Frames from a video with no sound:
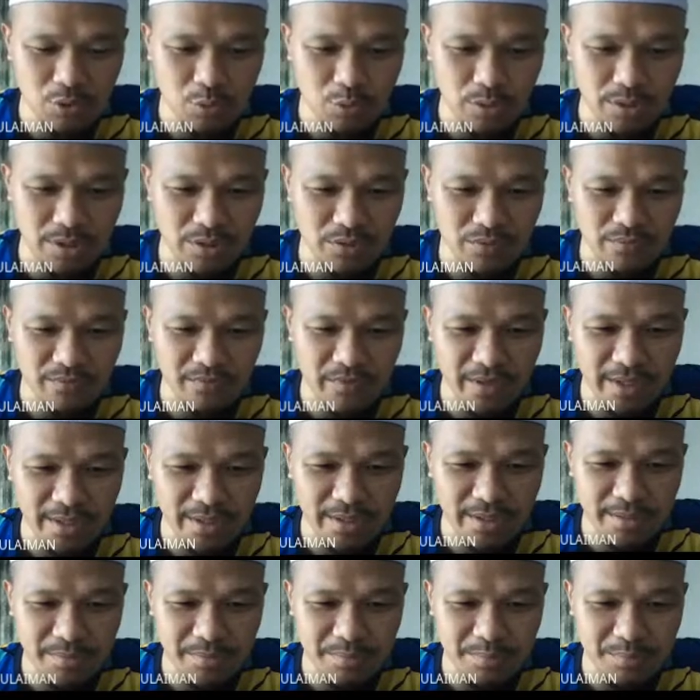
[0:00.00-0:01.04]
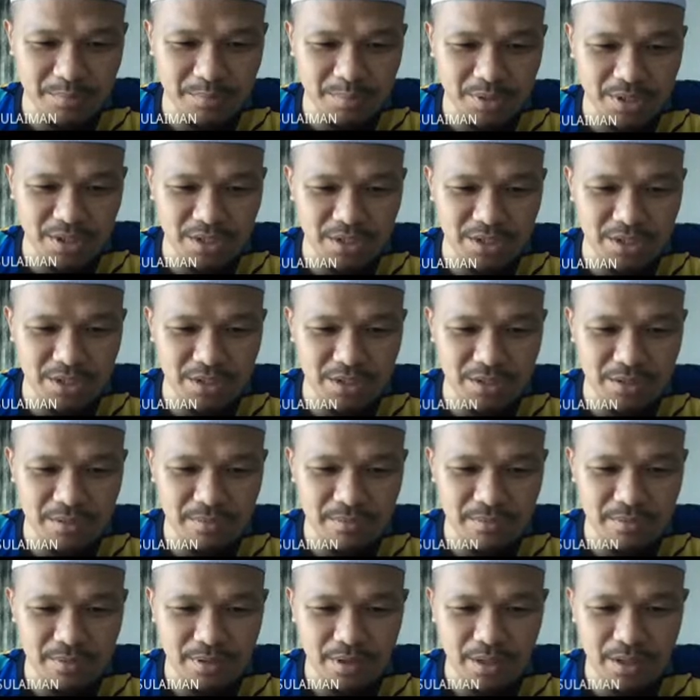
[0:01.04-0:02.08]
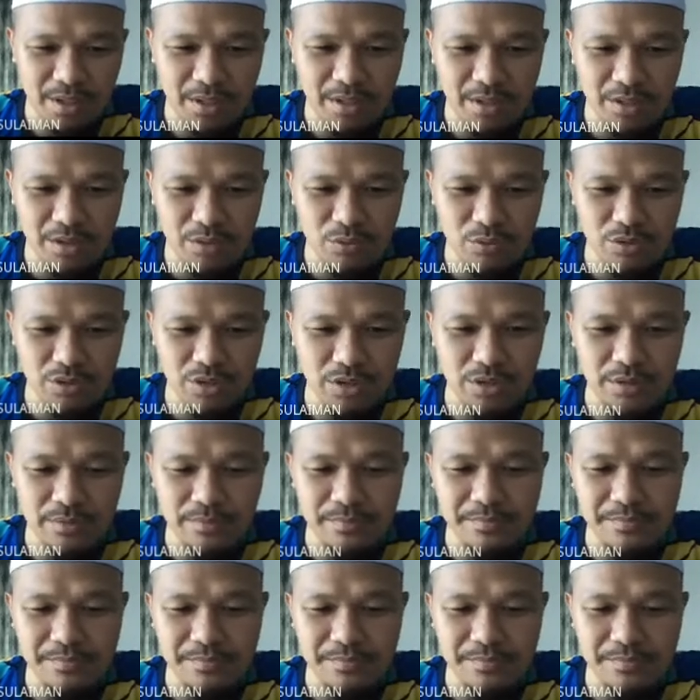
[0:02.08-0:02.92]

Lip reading: we need to find the PG and QG.